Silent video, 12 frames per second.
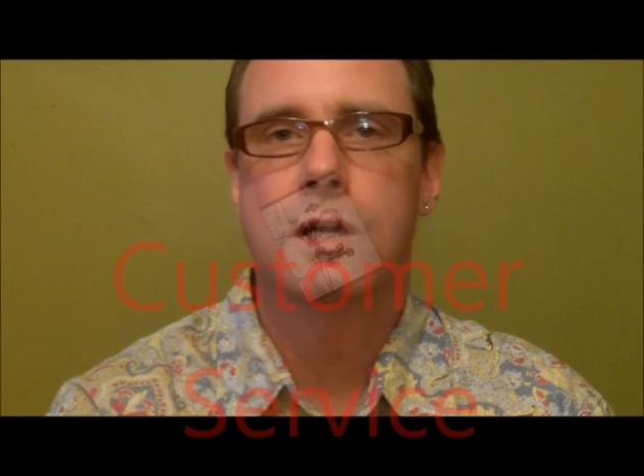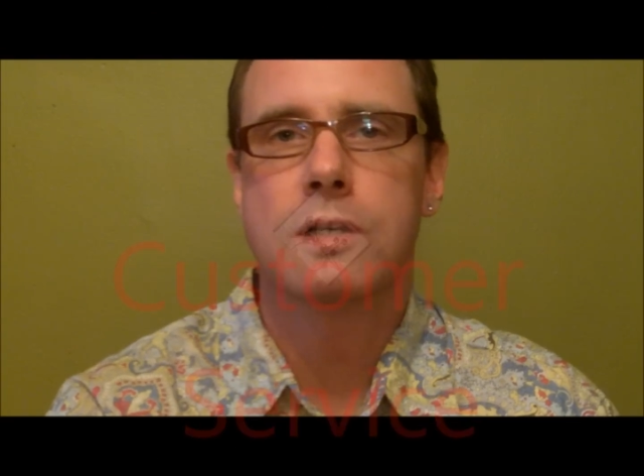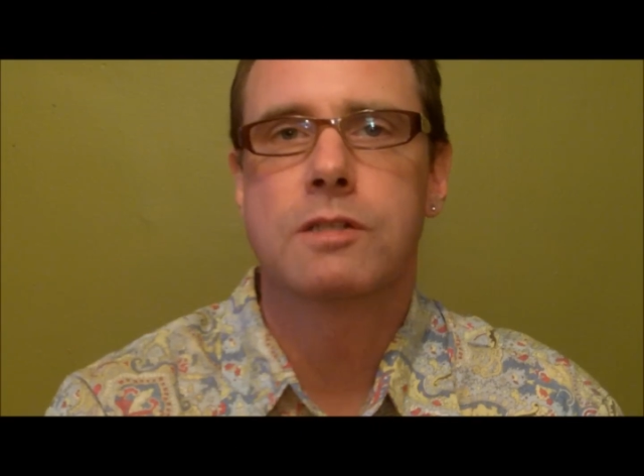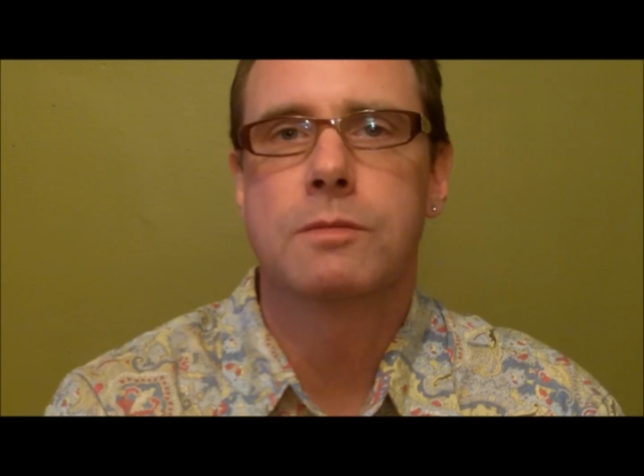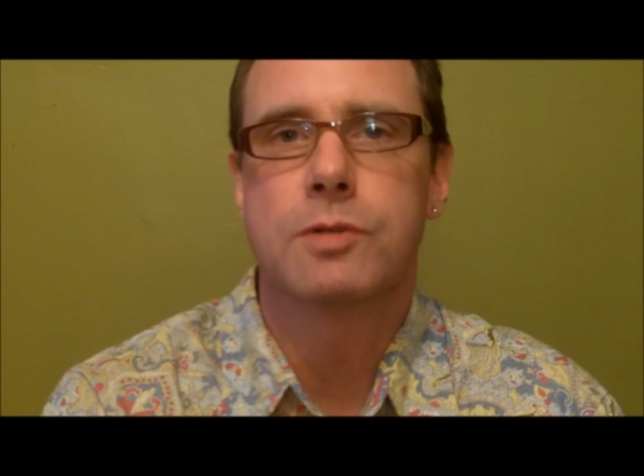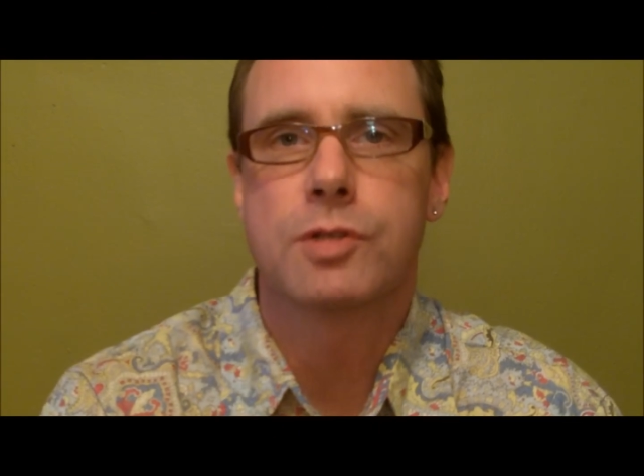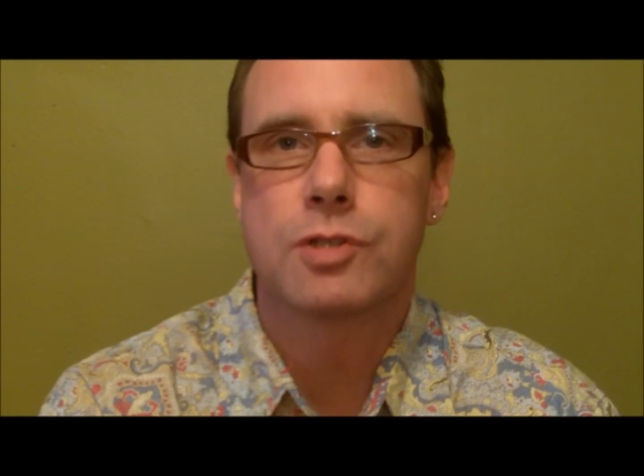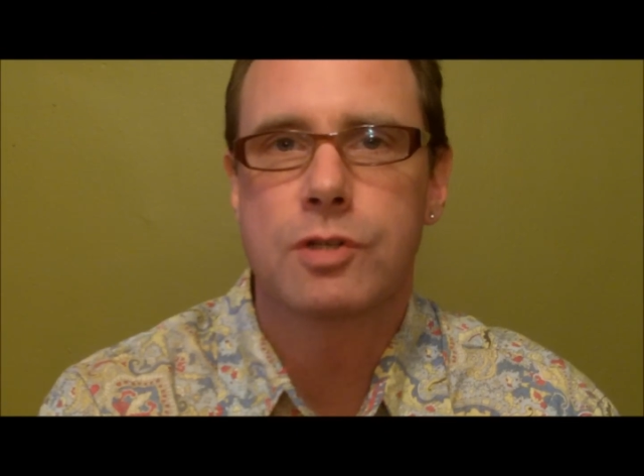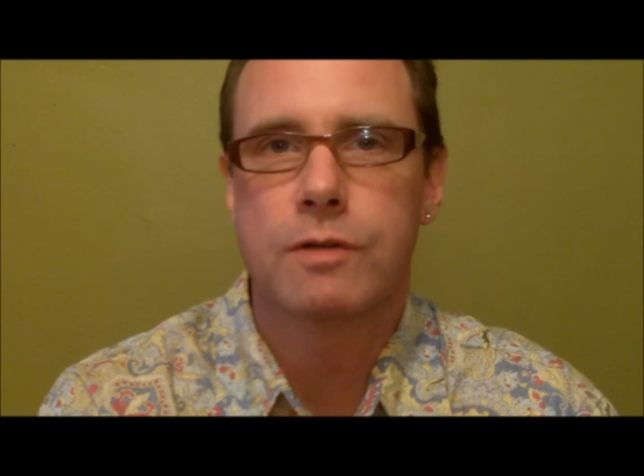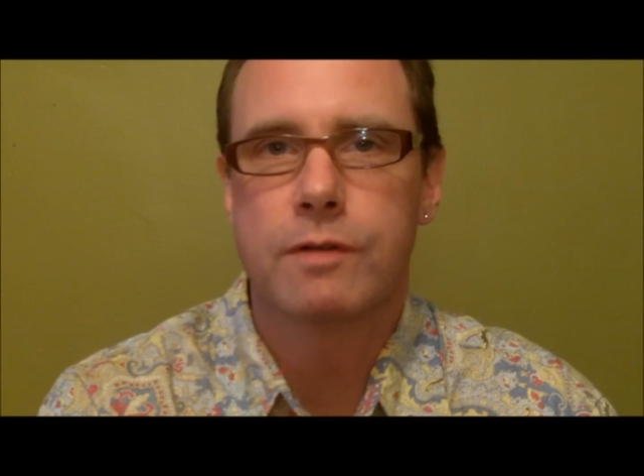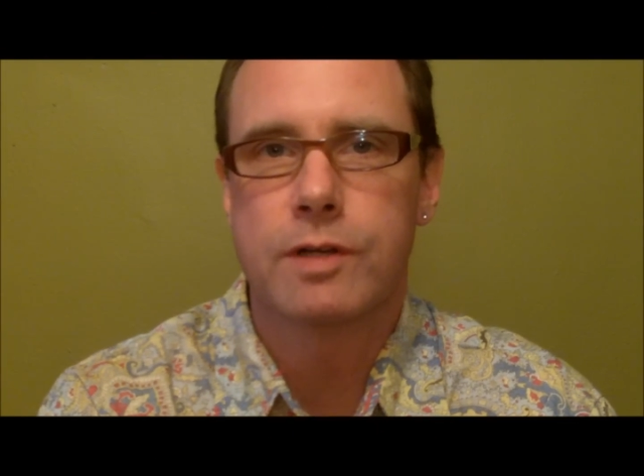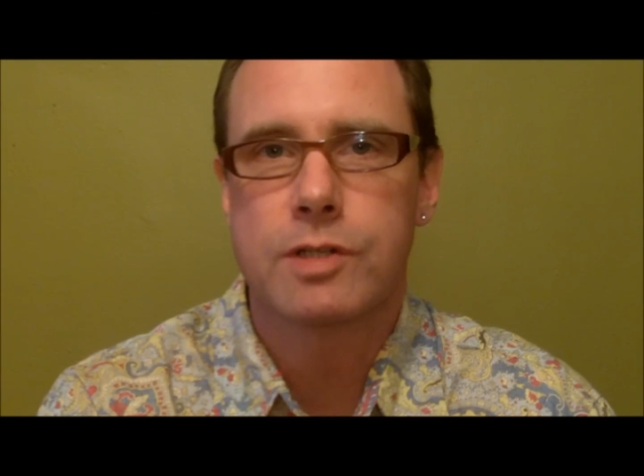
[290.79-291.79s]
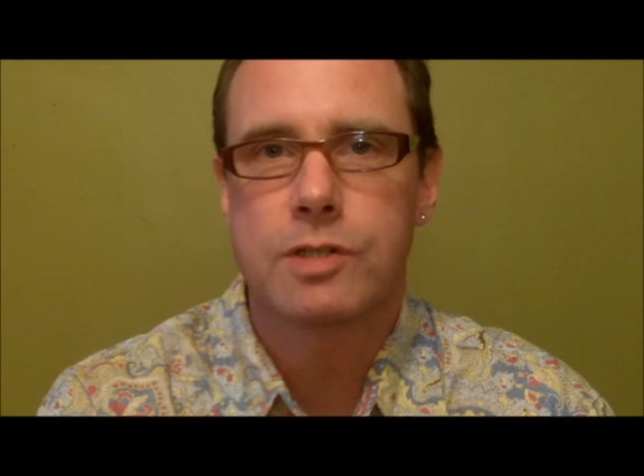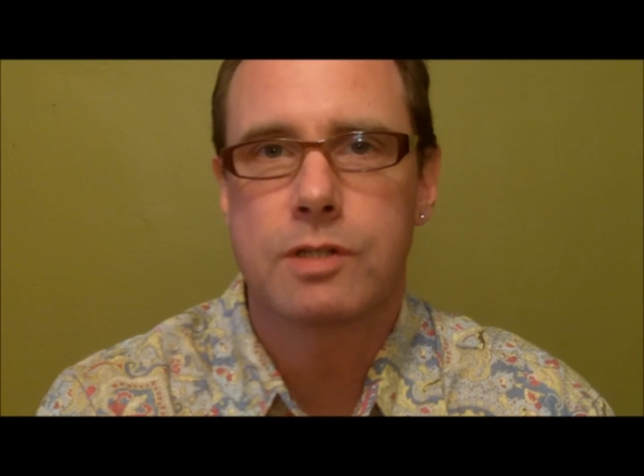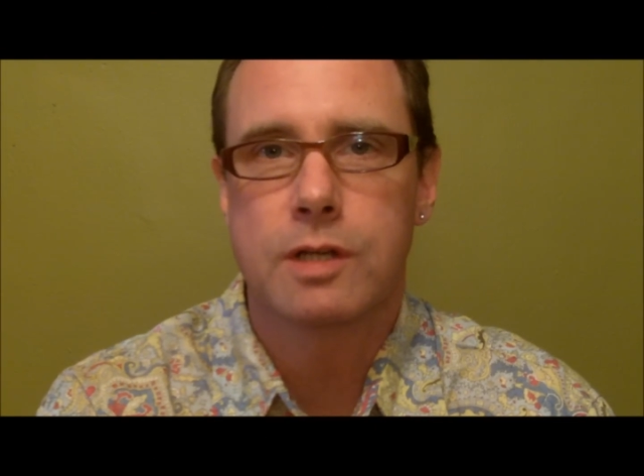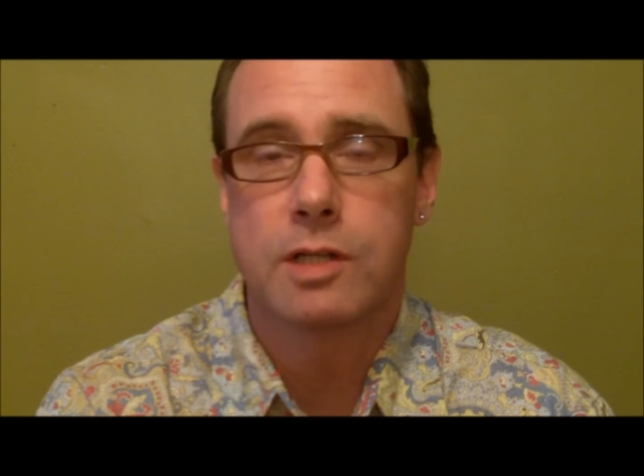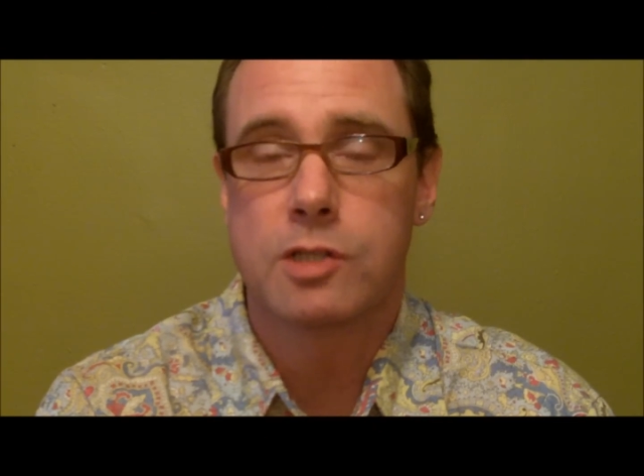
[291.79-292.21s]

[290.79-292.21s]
customer service,